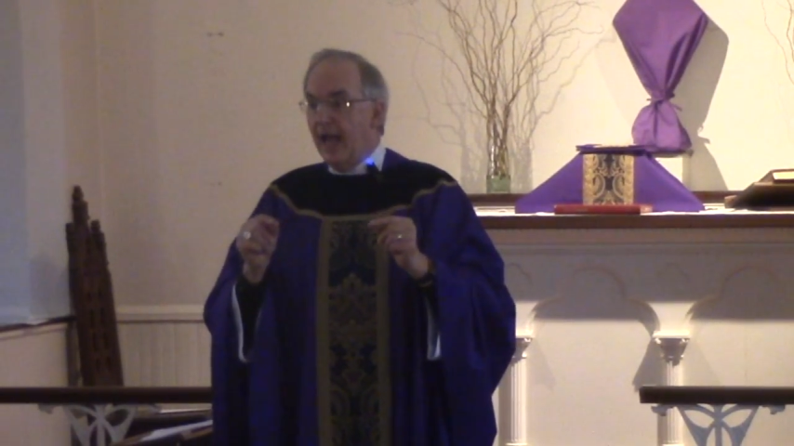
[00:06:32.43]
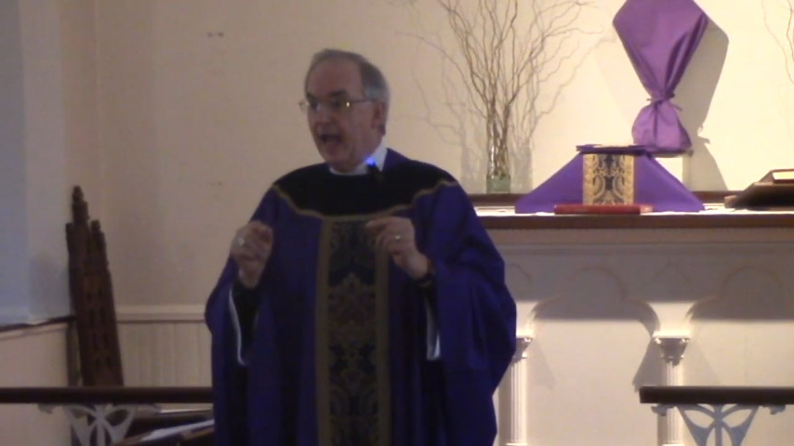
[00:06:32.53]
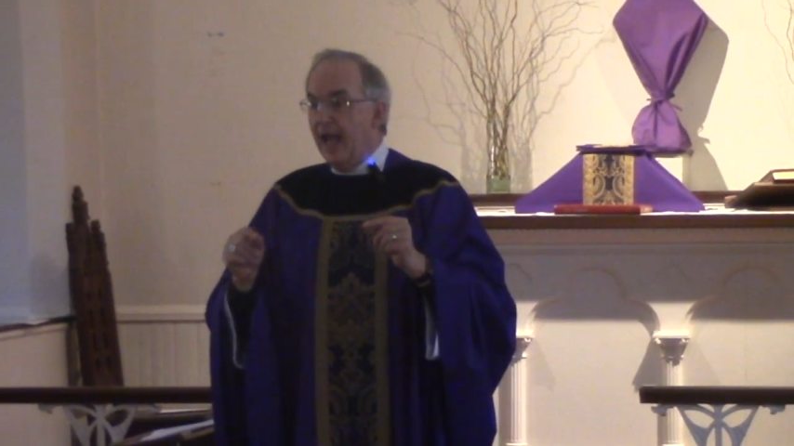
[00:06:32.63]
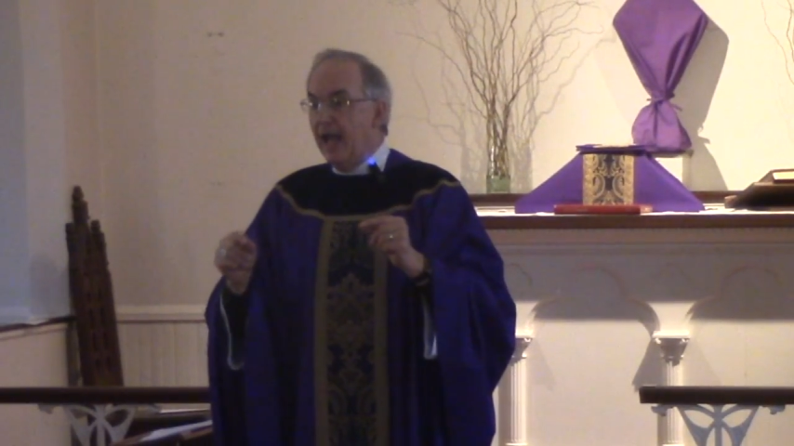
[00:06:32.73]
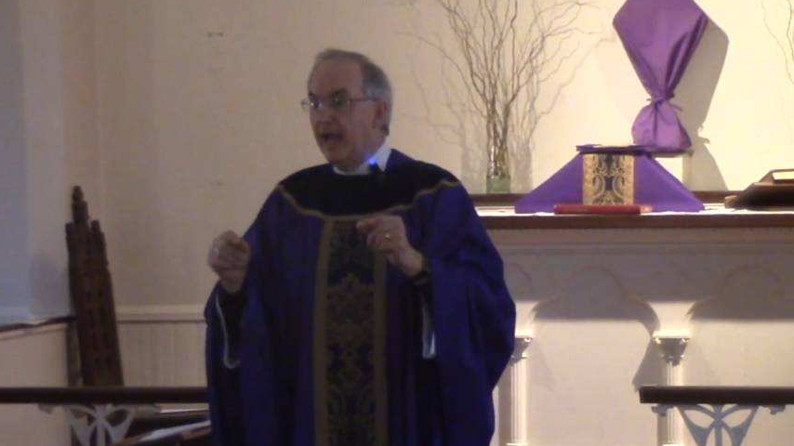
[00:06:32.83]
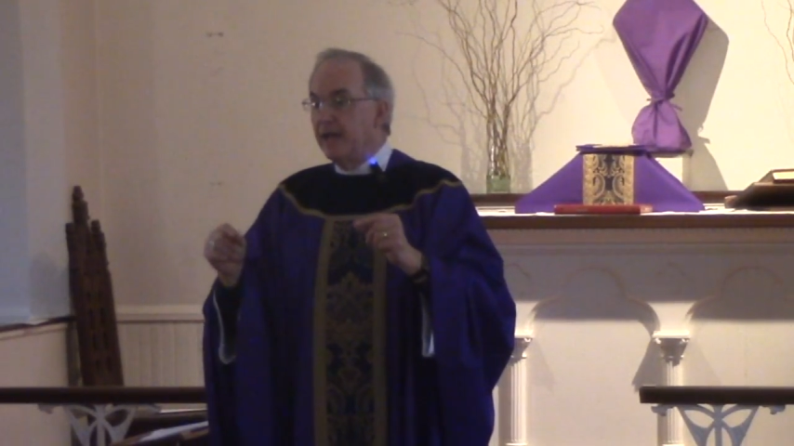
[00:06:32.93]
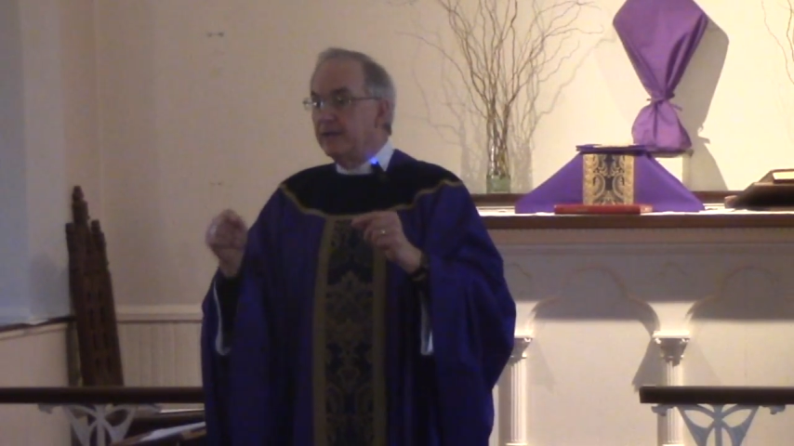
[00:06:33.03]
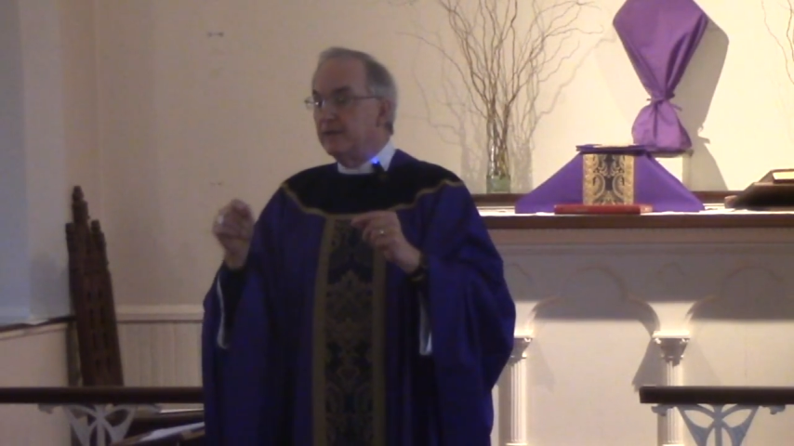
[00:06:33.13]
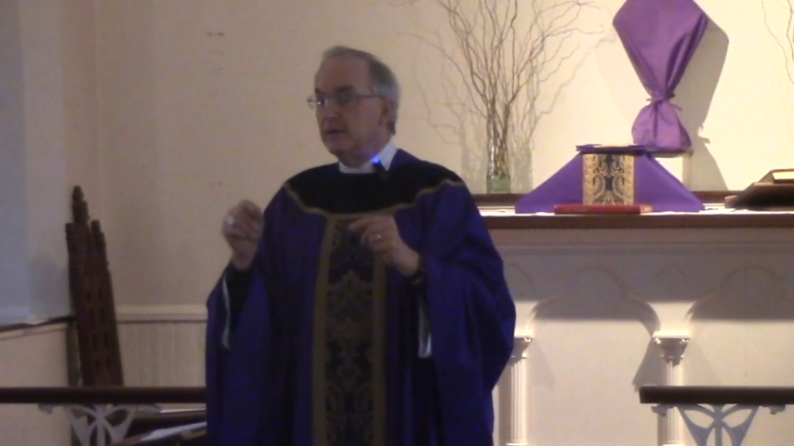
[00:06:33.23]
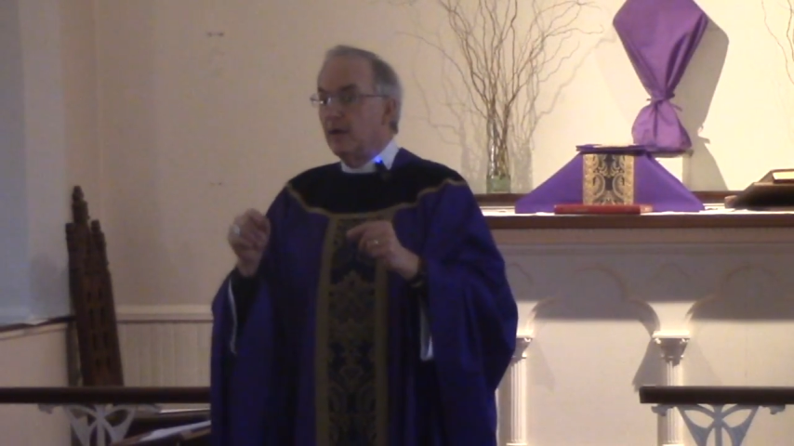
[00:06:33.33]

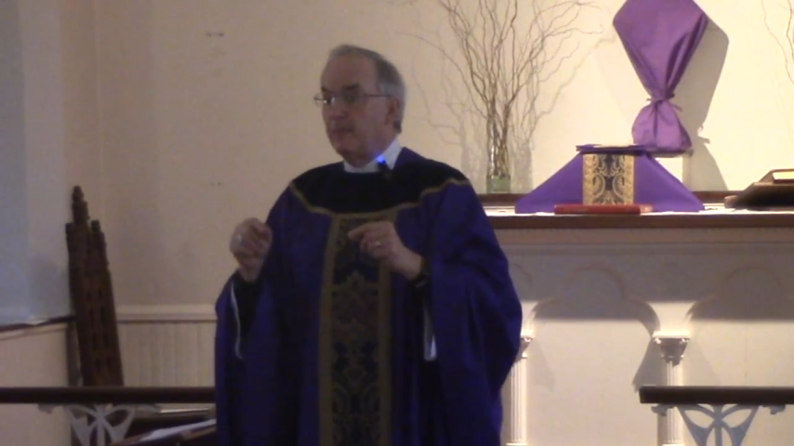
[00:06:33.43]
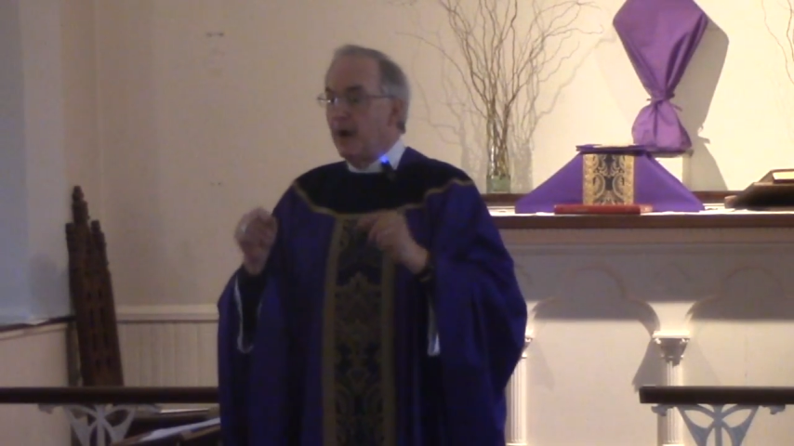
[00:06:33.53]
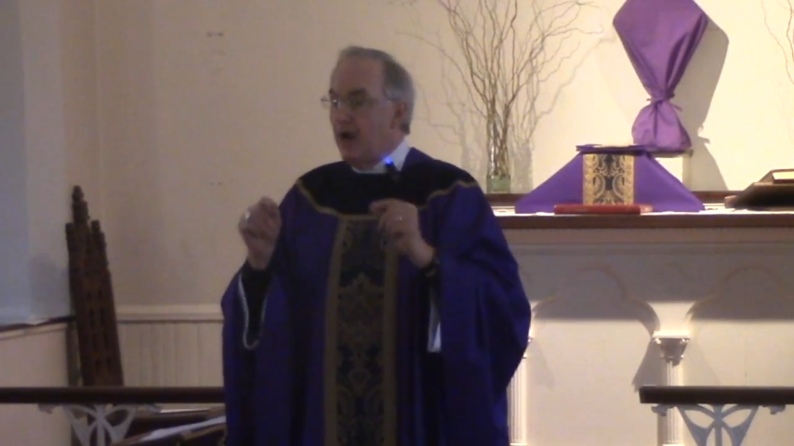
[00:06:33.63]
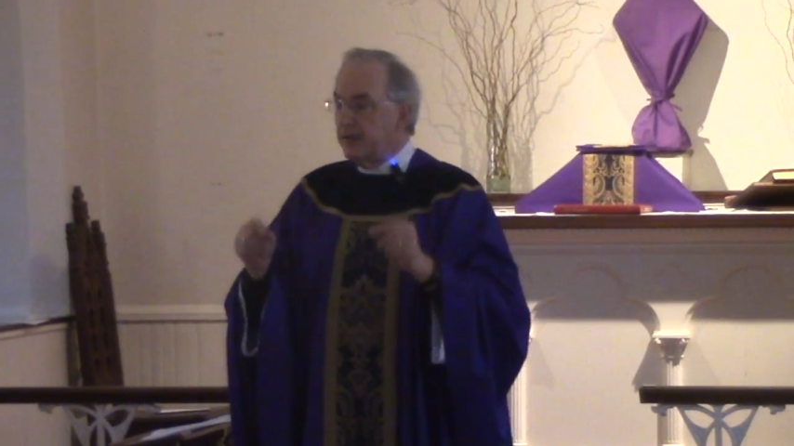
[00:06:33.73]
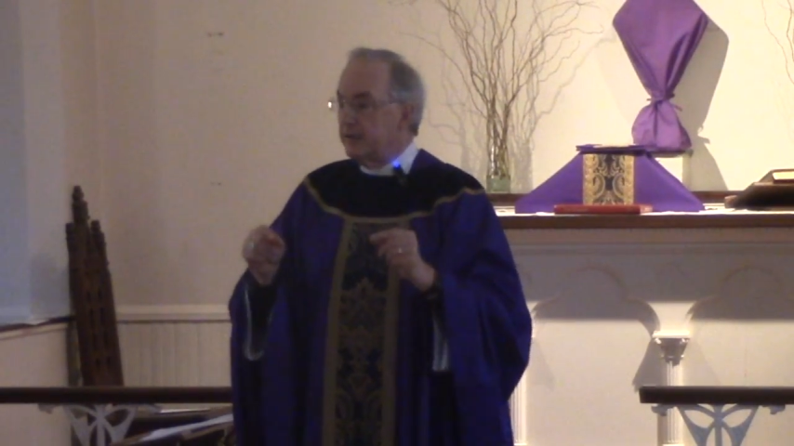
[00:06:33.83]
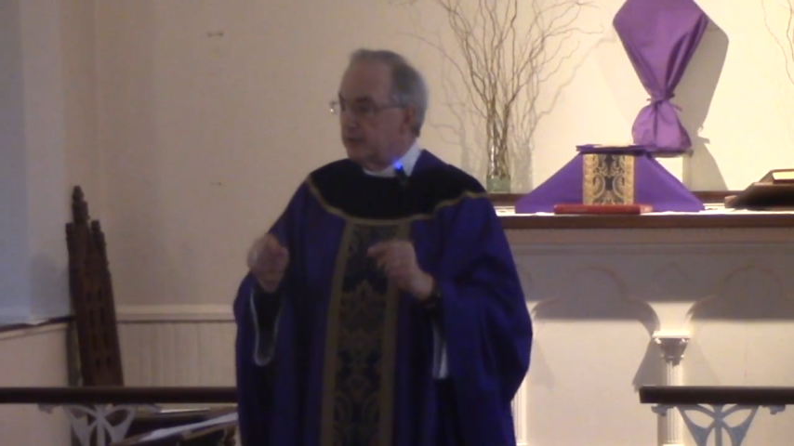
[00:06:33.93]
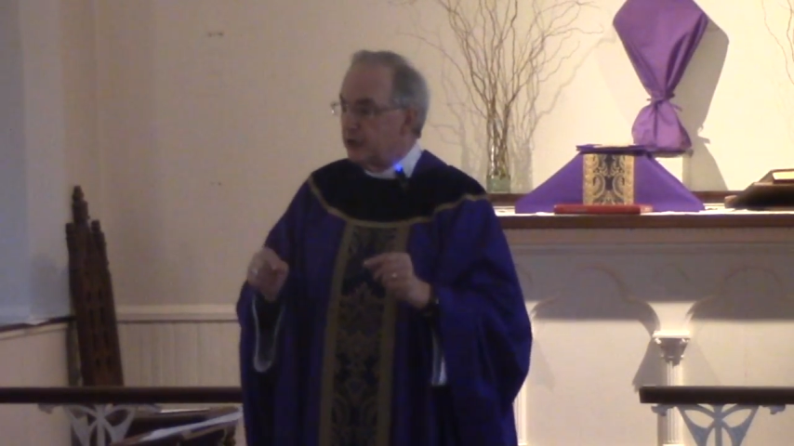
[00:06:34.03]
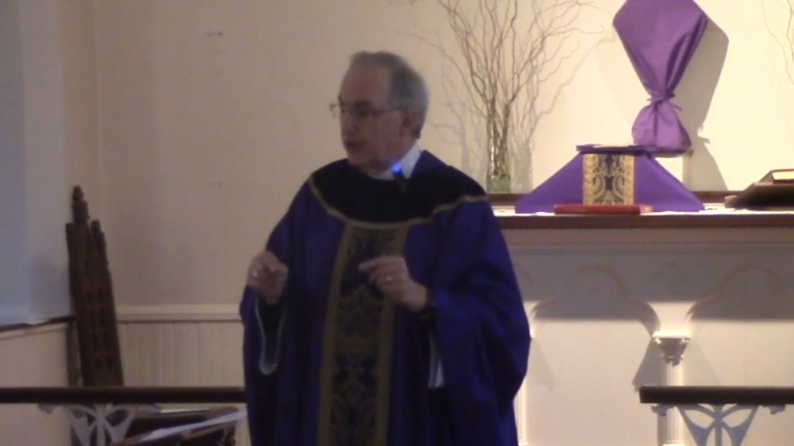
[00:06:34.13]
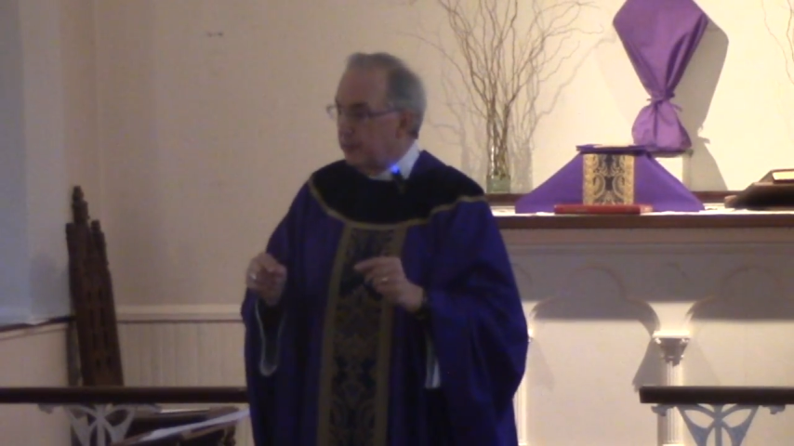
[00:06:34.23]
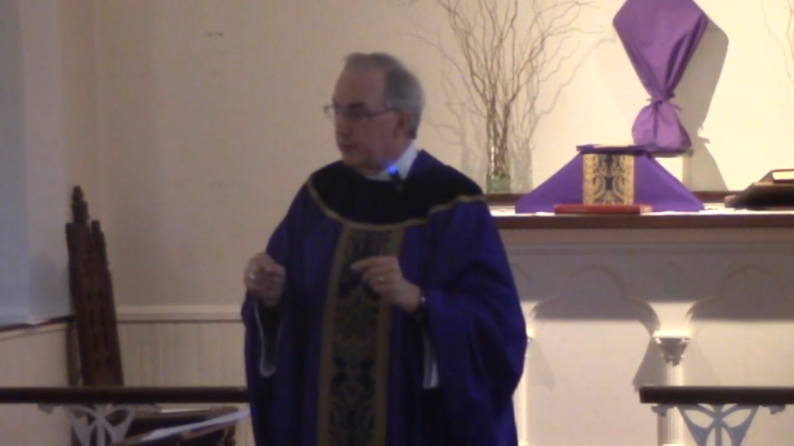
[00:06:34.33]
and
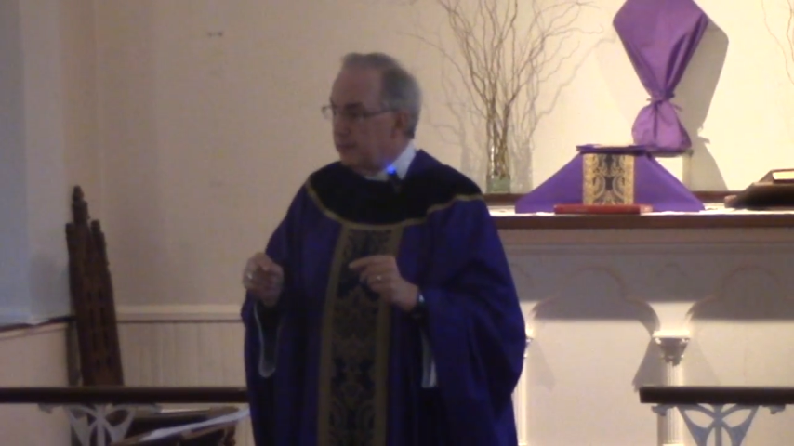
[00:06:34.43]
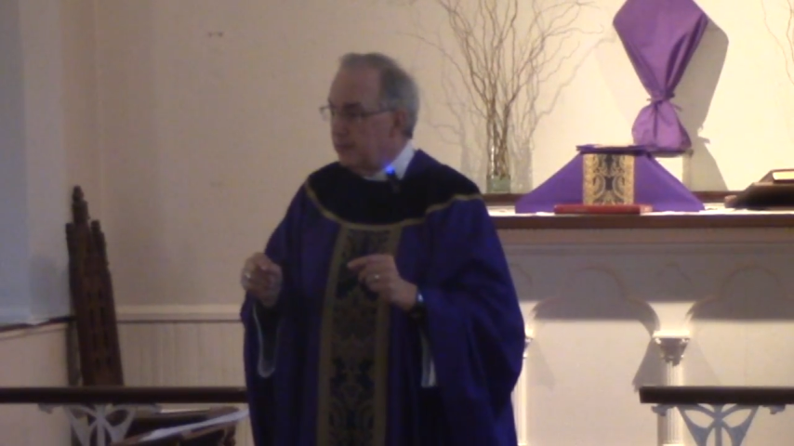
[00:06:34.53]
apostleship.